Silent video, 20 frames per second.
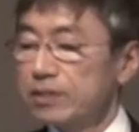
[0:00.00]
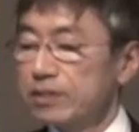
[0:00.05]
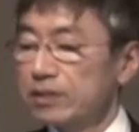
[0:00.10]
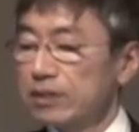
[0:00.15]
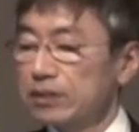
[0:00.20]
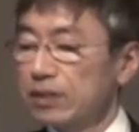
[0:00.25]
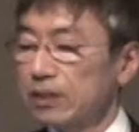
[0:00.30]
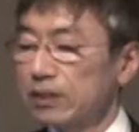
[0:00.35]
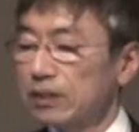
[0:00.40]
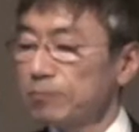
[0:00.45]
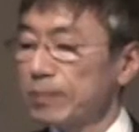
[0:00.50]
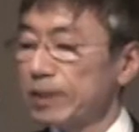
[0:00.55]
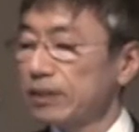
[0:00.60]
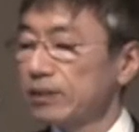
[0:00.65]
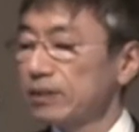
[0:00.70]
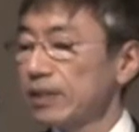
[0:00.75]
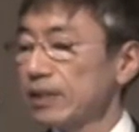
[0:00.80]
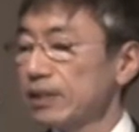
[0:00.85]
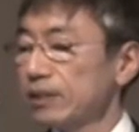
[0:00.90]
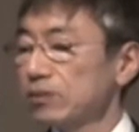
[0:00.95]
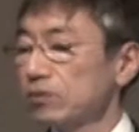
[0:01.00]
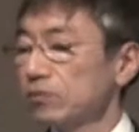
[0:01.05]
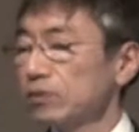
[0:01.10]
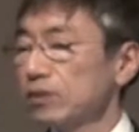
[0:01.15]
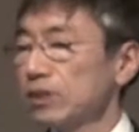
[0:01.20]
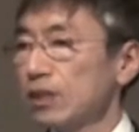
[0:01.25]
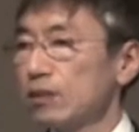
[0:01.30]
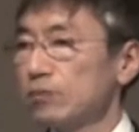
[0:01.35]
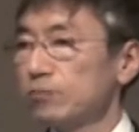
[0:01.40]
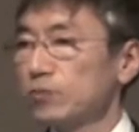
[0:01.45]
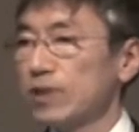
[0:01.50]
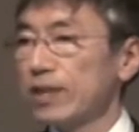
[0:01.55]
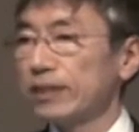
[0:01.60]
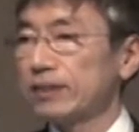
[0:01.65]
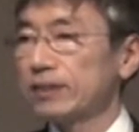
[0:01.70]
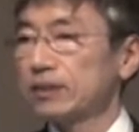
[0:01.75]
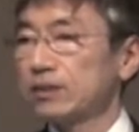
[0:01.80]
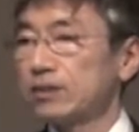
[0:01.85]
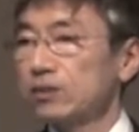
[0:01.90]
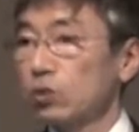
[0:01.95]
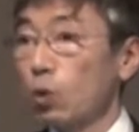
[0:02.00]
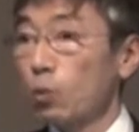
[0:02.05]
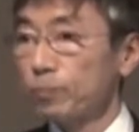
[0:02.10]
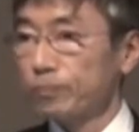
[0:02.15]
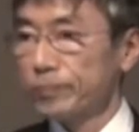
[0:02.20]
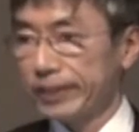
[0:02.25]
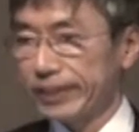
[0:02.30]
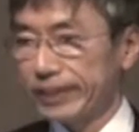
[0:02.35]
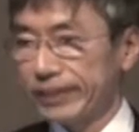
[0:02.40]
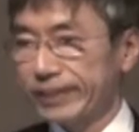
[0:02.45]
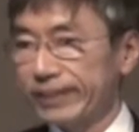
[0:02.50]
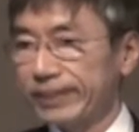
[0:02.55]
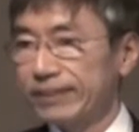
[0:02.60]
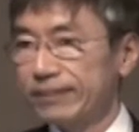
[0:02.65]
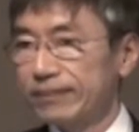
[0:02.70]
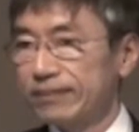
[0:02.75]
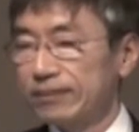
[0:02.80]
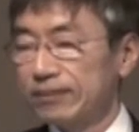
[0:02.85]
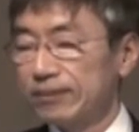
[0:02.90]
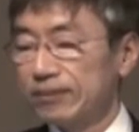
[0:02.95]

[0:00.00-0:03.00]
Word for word: the sedimentation dam was completed.